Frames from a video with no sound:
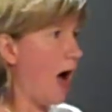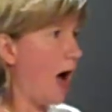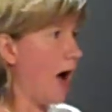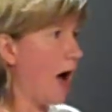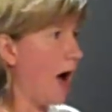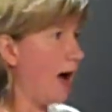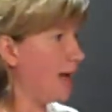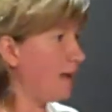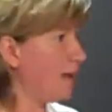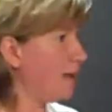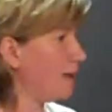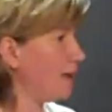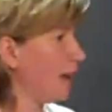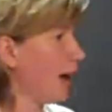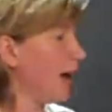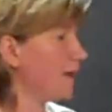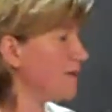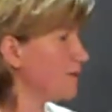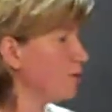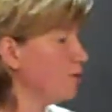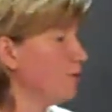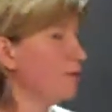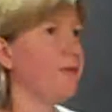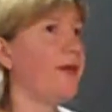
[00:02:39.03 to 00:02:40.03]
I
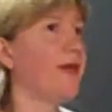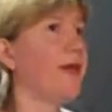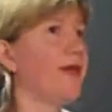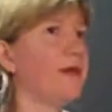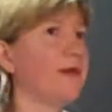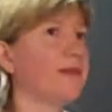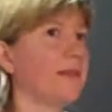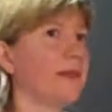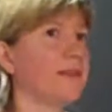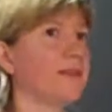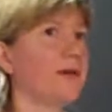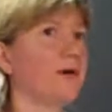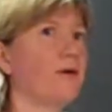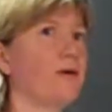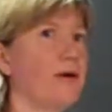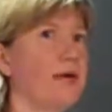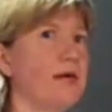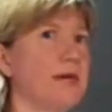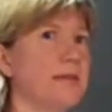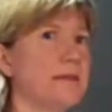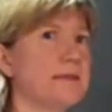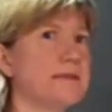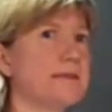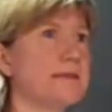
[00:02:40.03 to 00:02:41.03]
don't think that there
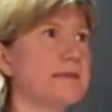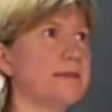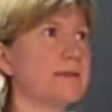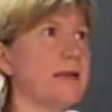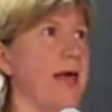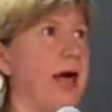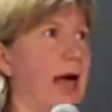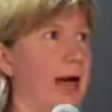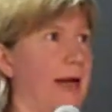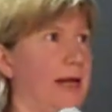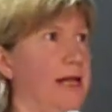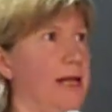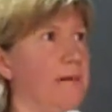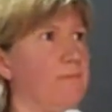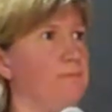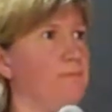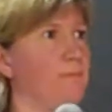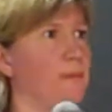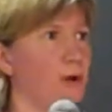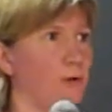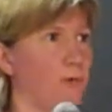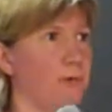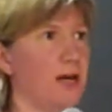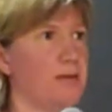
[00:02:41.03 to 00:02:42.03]
is any
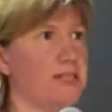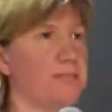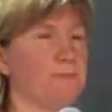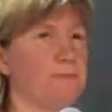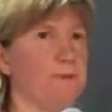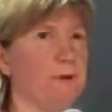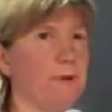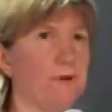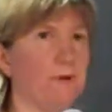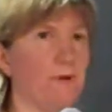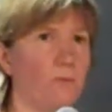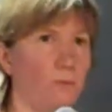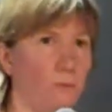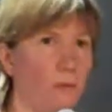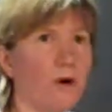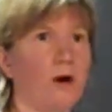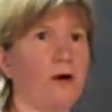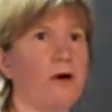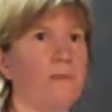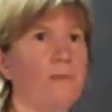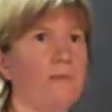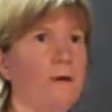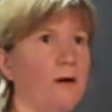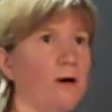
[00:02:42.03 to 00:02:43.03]
credible,
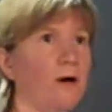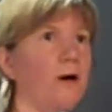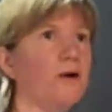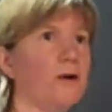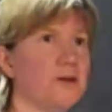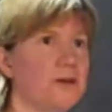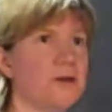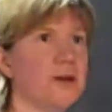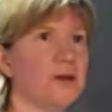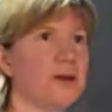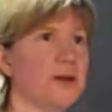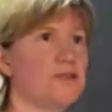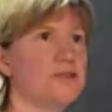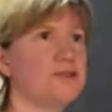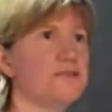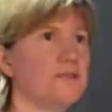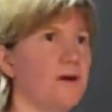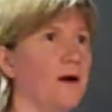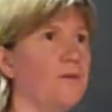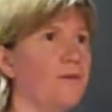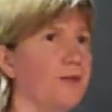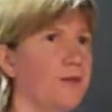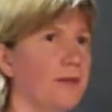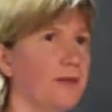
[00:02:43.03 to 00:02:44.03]
workable alternative
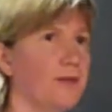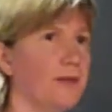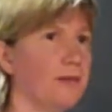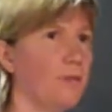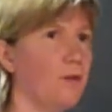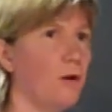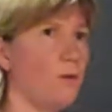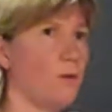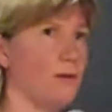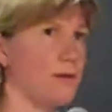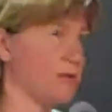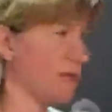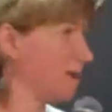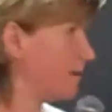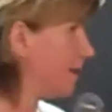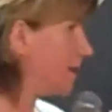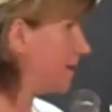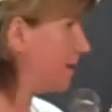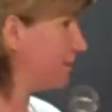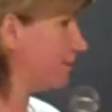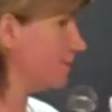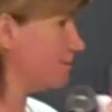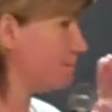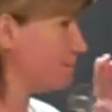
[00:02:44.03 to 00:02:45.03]
out there at the moment. I
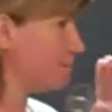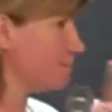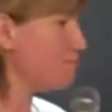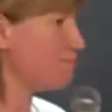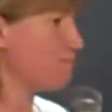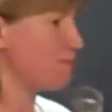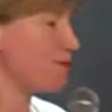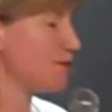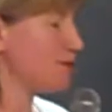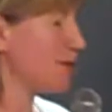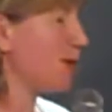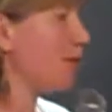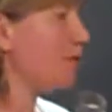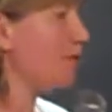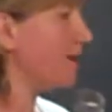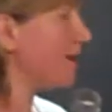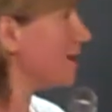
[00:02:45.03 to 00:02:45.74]
think Terry